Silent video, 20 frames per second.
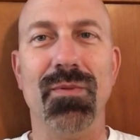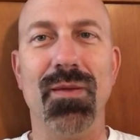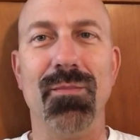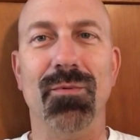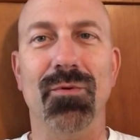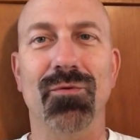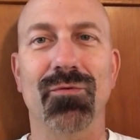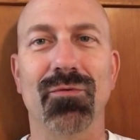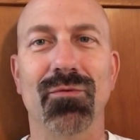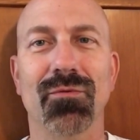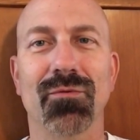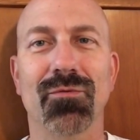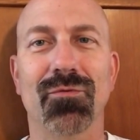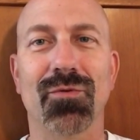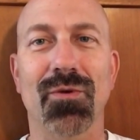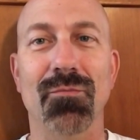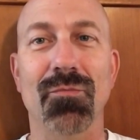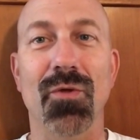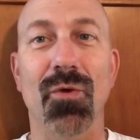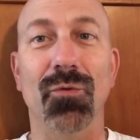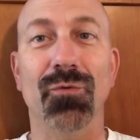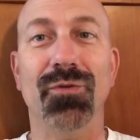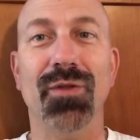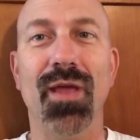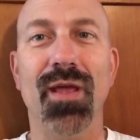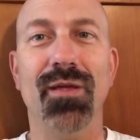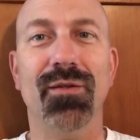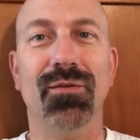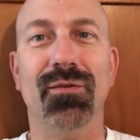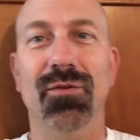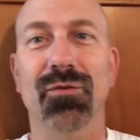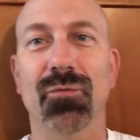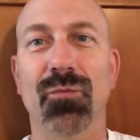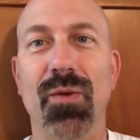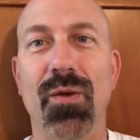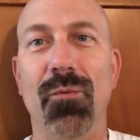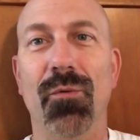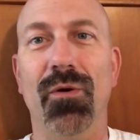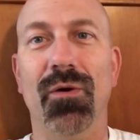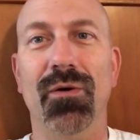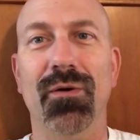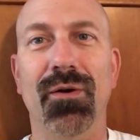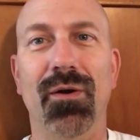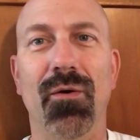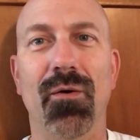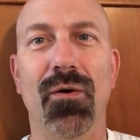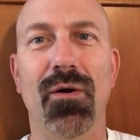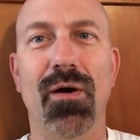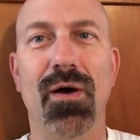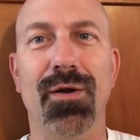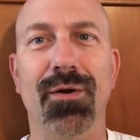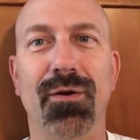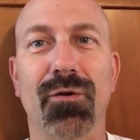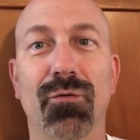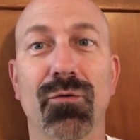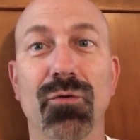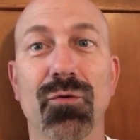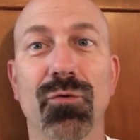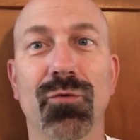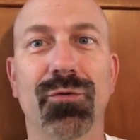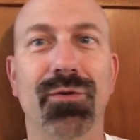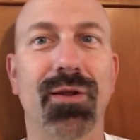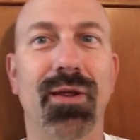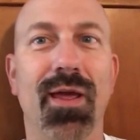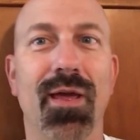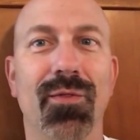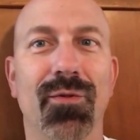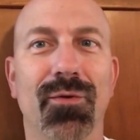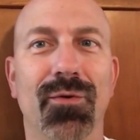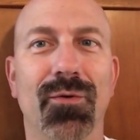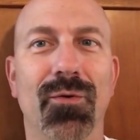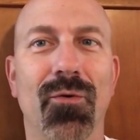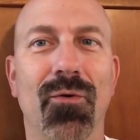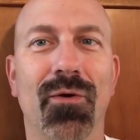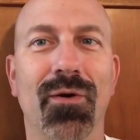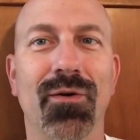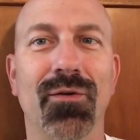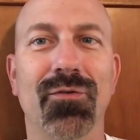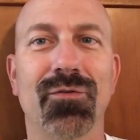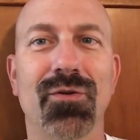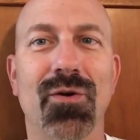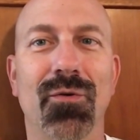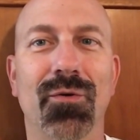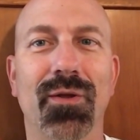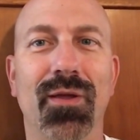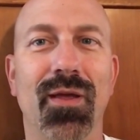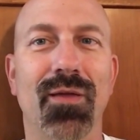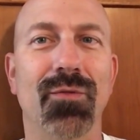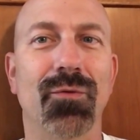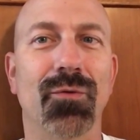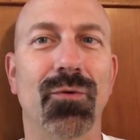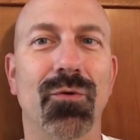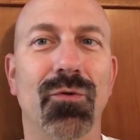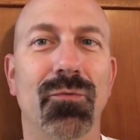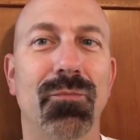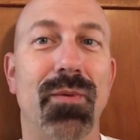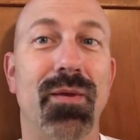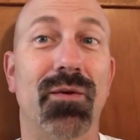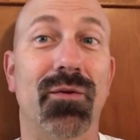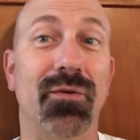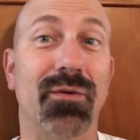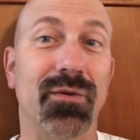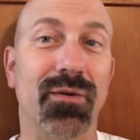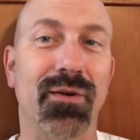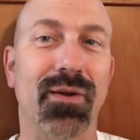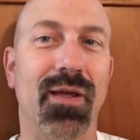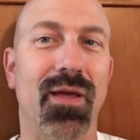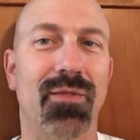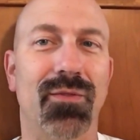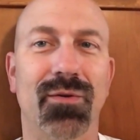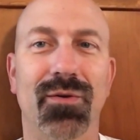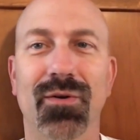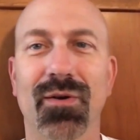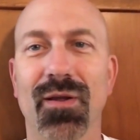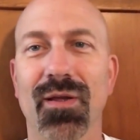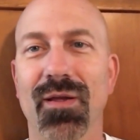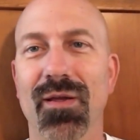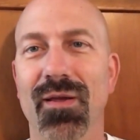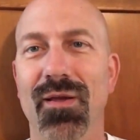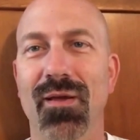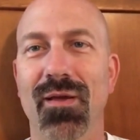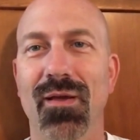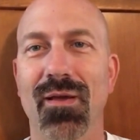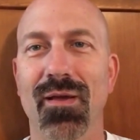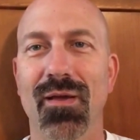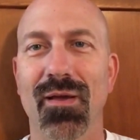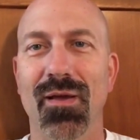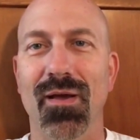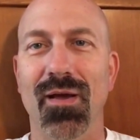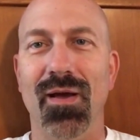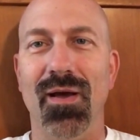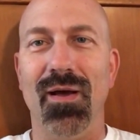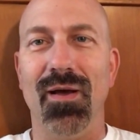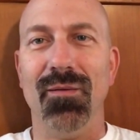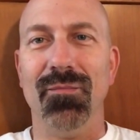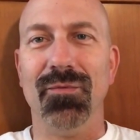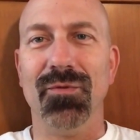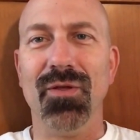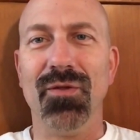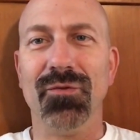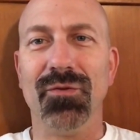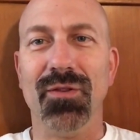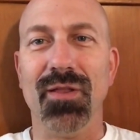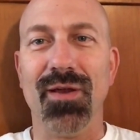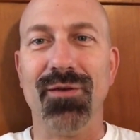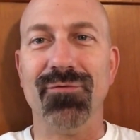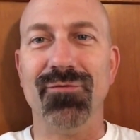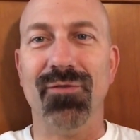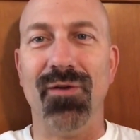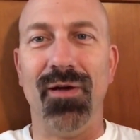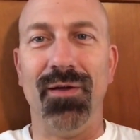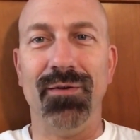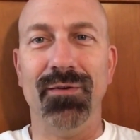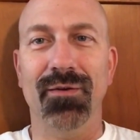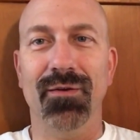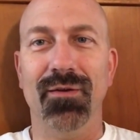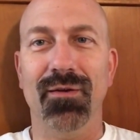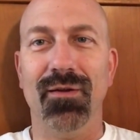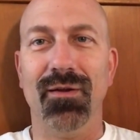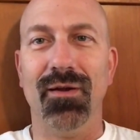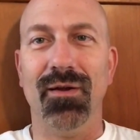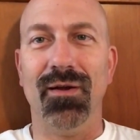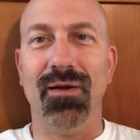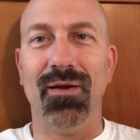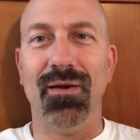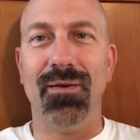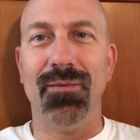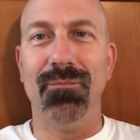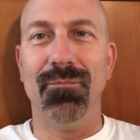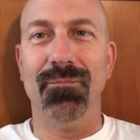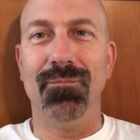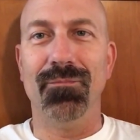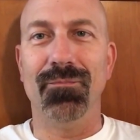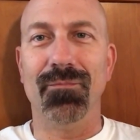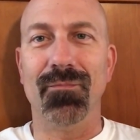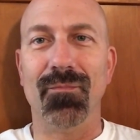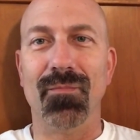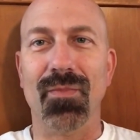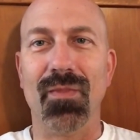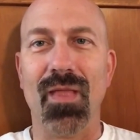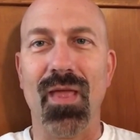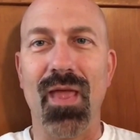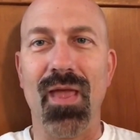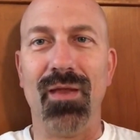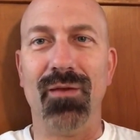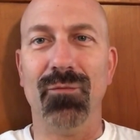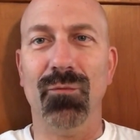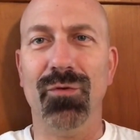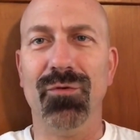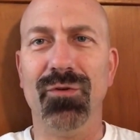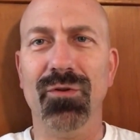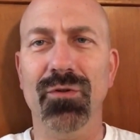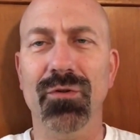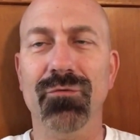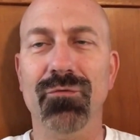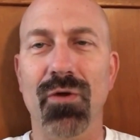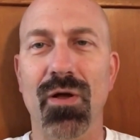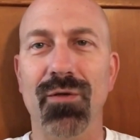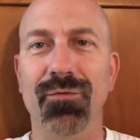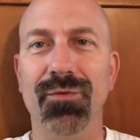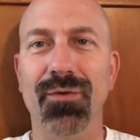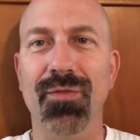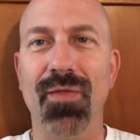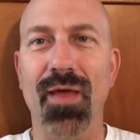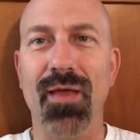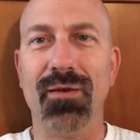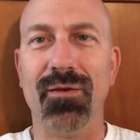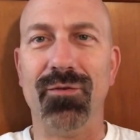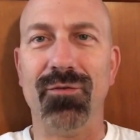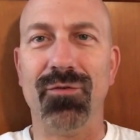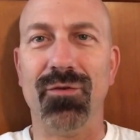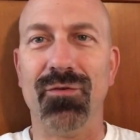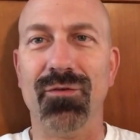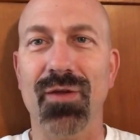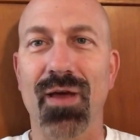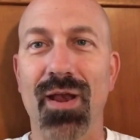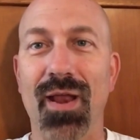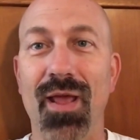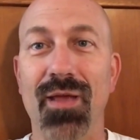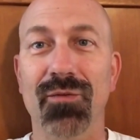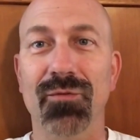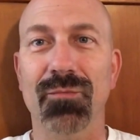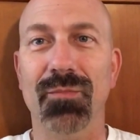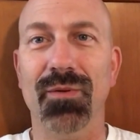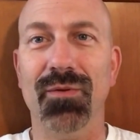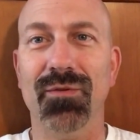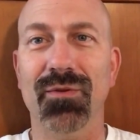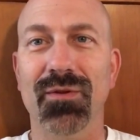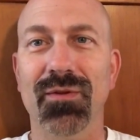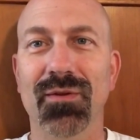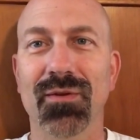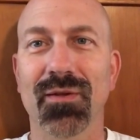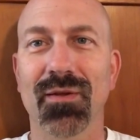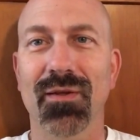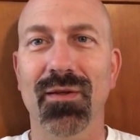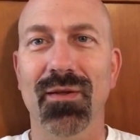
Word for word: people from those days because we were you know on a cruise together or in a show together or speaking together. Um, so that was a lot of fun. Um, and we're still involved in that. It's just not as busy.